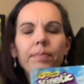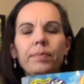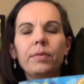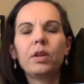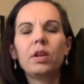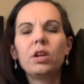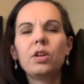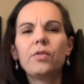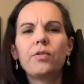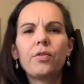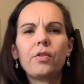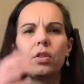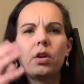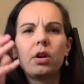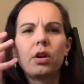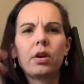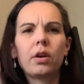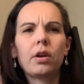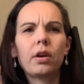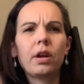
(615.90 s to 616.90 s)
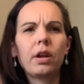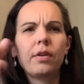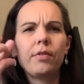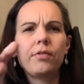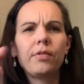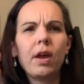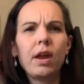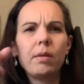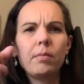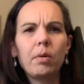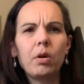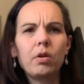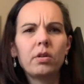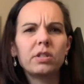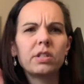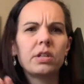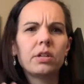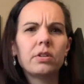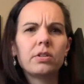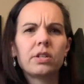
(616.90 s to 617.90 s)
good for their fine motor
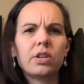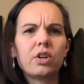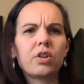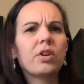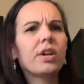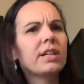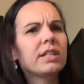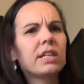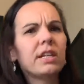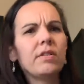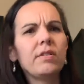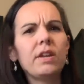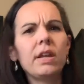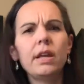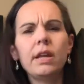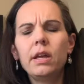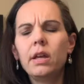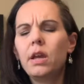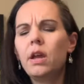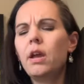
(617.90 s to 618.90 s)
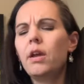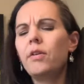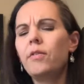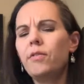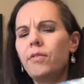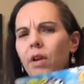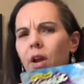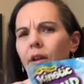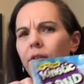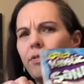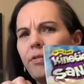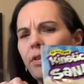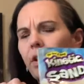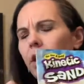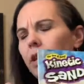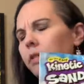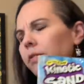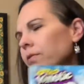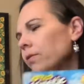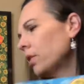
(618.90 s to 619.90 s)
skills and creativity. Very
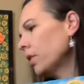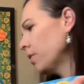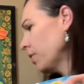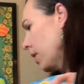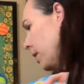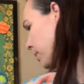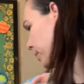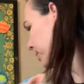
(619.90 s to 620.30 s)
fun, very fun.